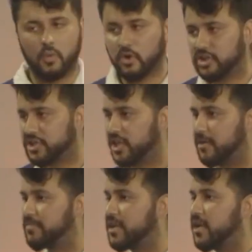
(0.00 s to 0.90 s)

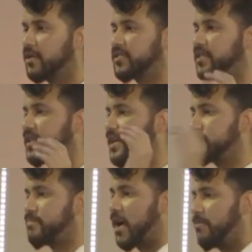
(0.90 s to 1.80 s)
worship, something
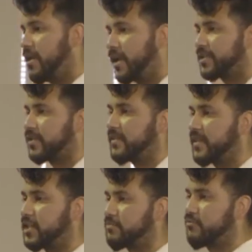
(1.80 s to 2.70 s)
that's public, something
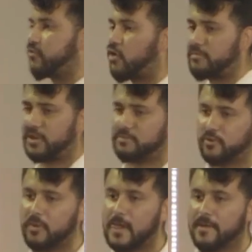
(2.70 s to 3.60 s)
that's before
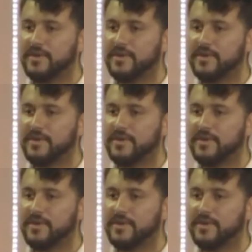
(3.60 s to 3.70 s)
people,